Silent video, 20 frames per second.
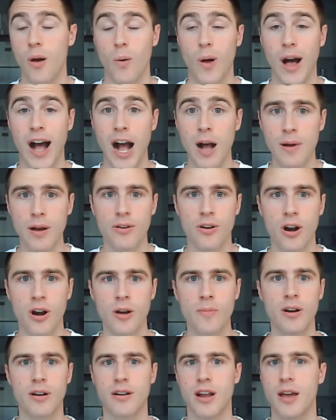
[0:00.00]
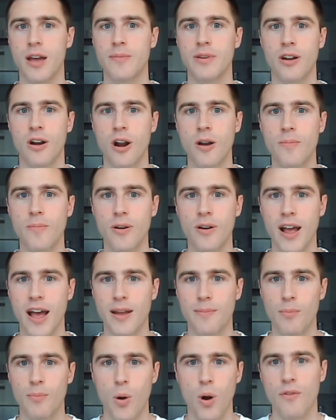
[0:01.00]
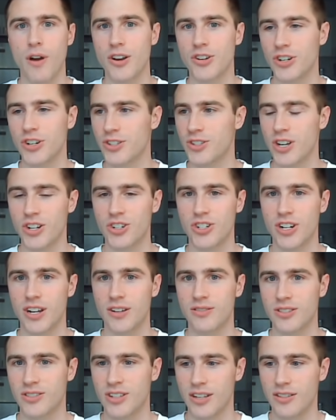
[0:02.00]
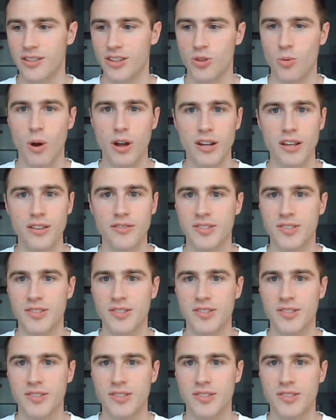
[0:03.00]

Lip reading: Well, how about Herbert? I mean, Herbert had more rushing touchdowns inside the 20,